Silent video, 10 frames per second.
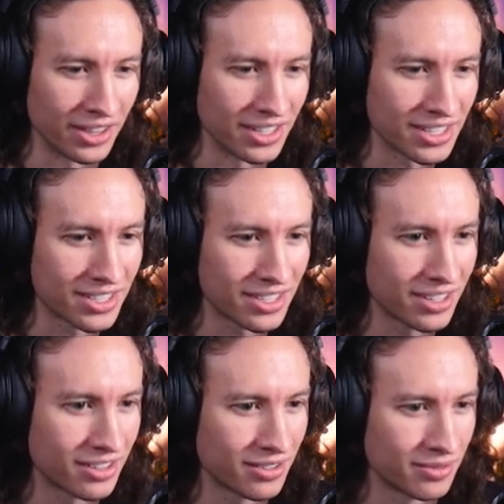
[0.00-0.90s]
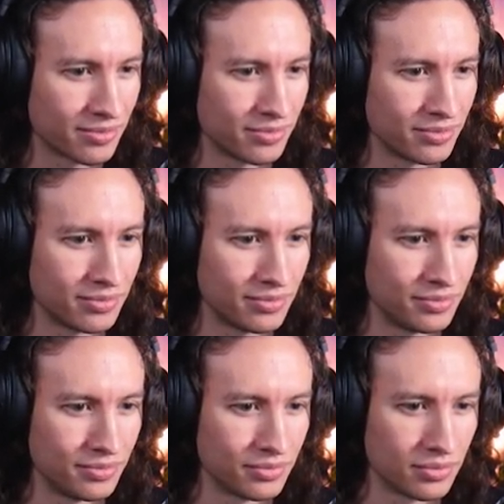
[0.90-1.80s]
this.
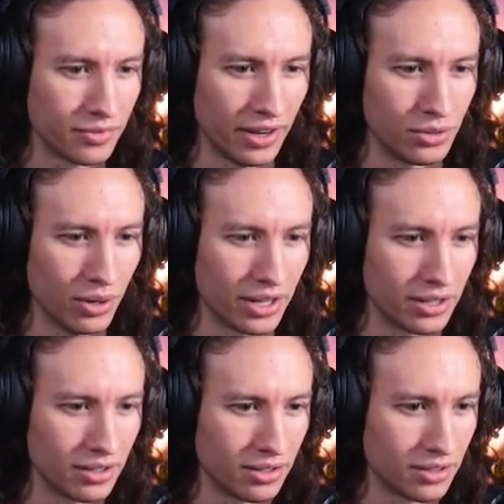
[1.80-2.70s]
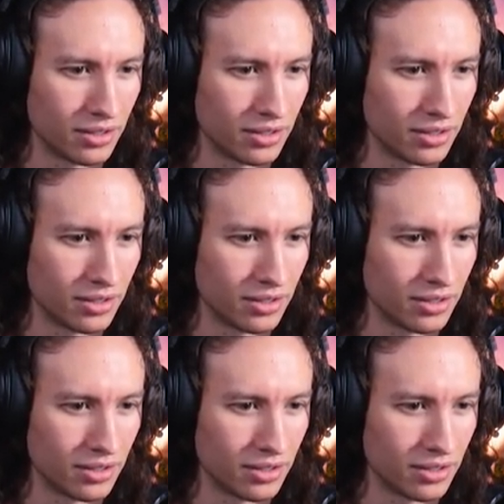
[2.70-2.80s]
Find what?